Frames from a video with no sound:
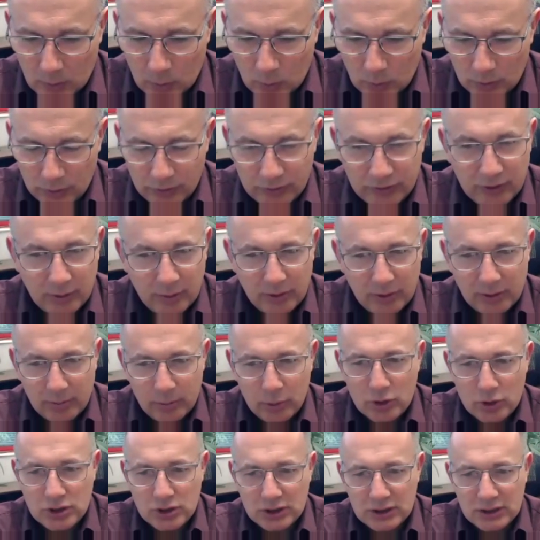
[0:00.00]
with some of the
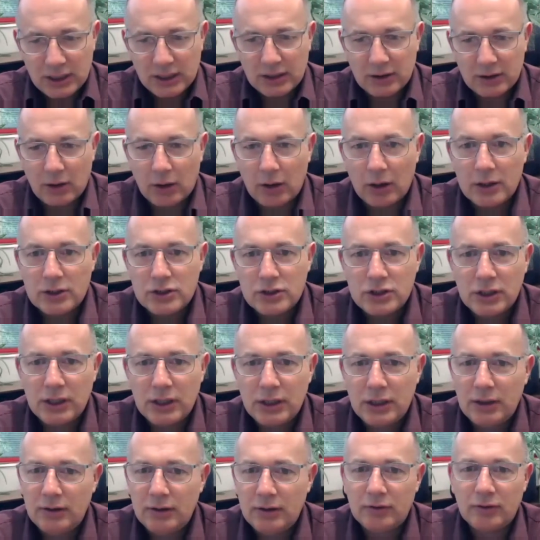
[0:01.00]
emerging
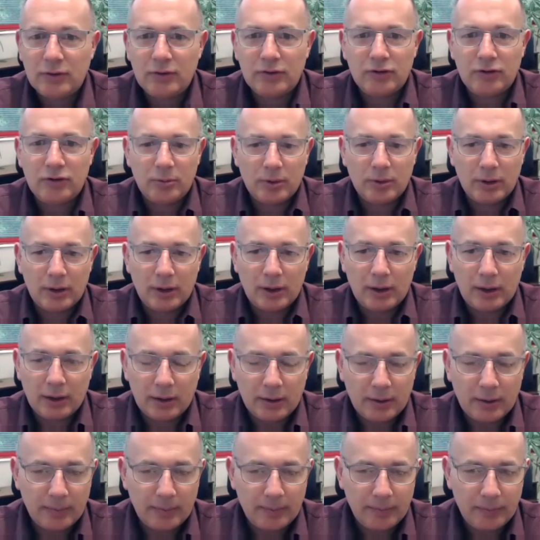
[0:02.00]
technologies and some of
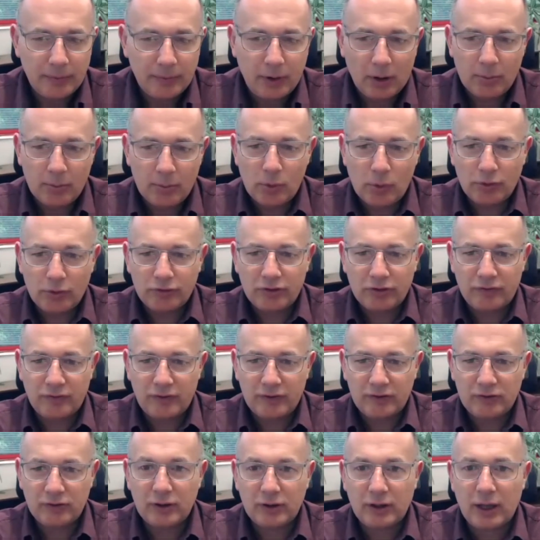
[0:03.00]
the more
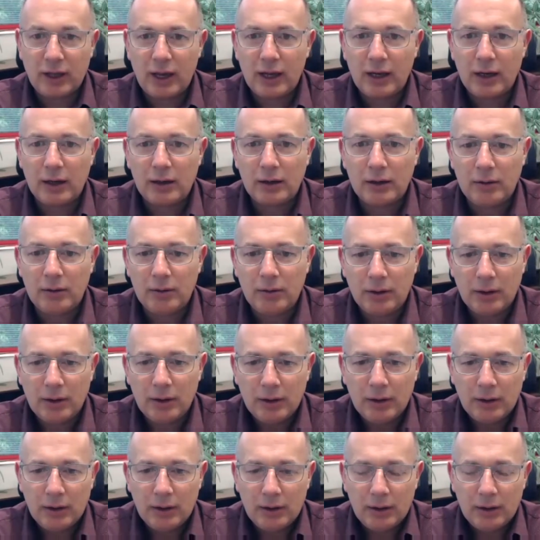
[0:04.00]
sophisticated
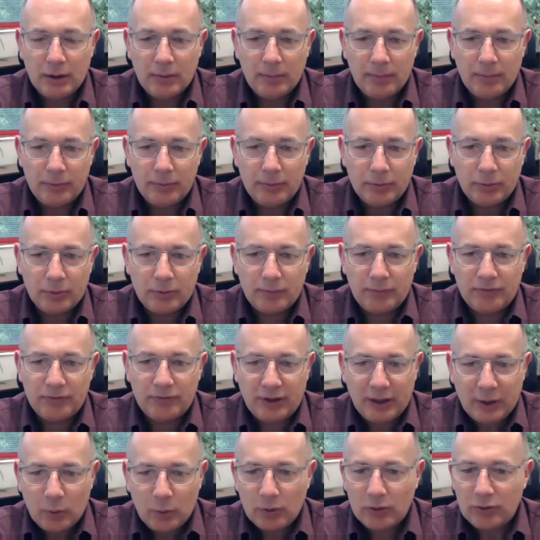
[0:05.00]
sort of
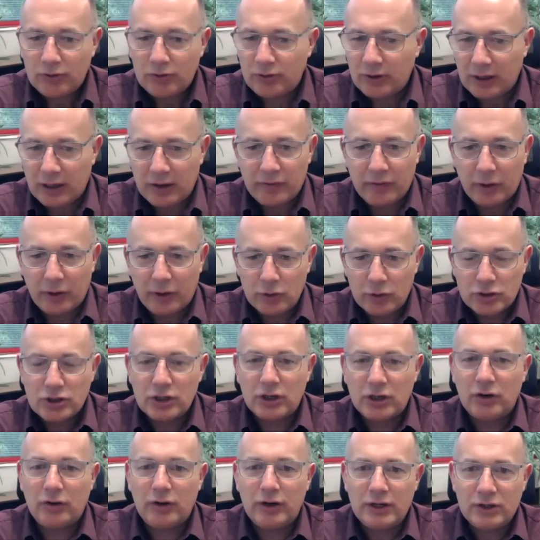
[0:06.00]
sequencing
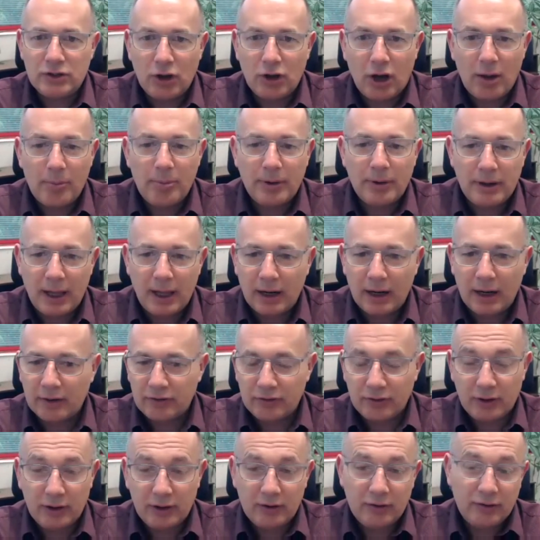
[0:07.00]
evolutionary type
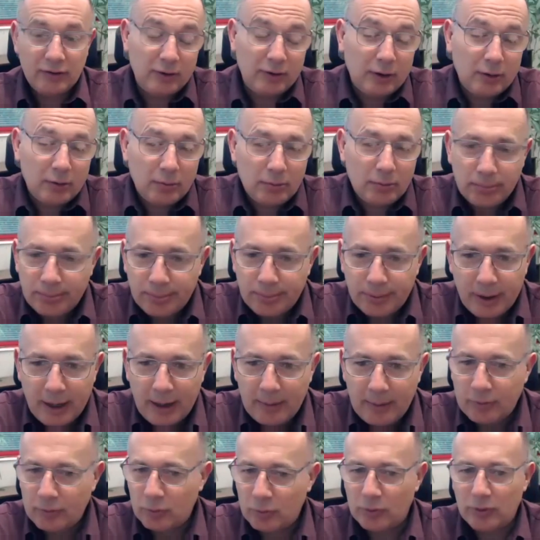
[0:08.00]
analyses,
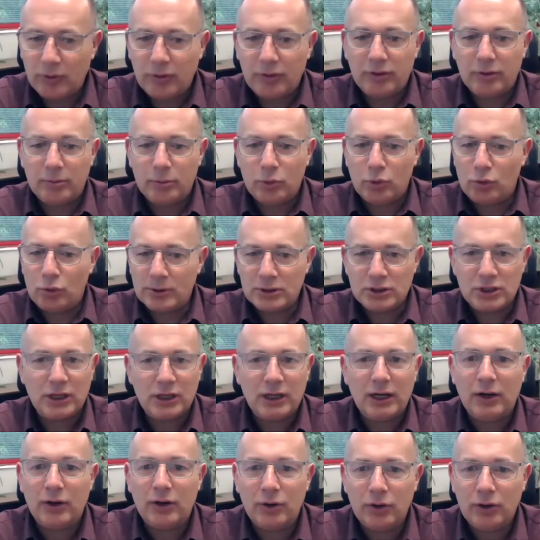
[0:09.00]
perhaps with the more
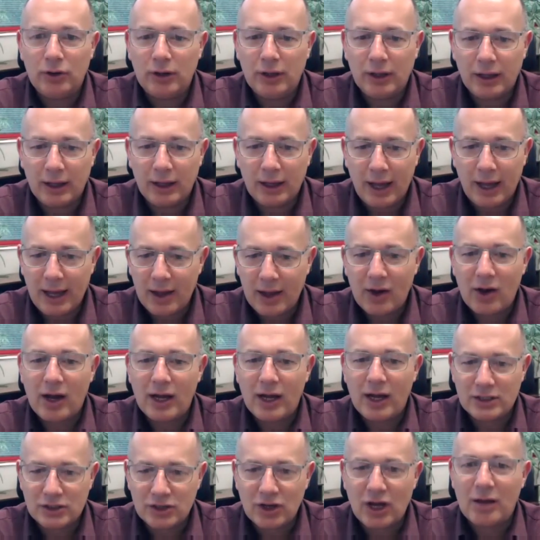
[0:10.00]
machine learning
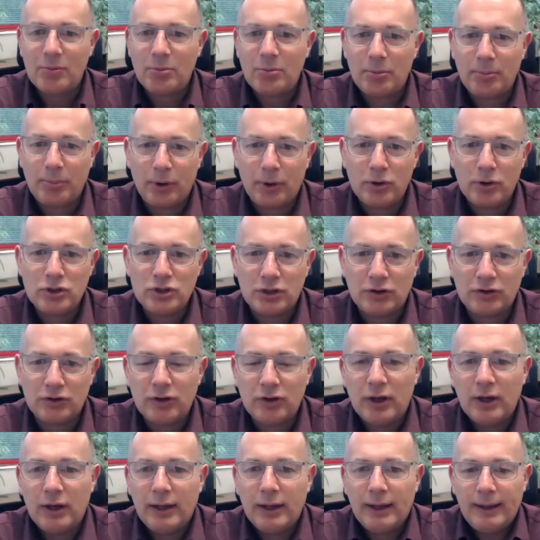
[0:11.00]
AI type
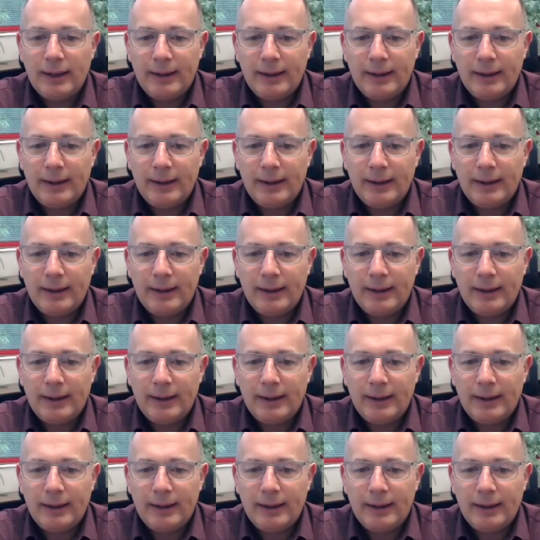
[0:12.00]
approaches,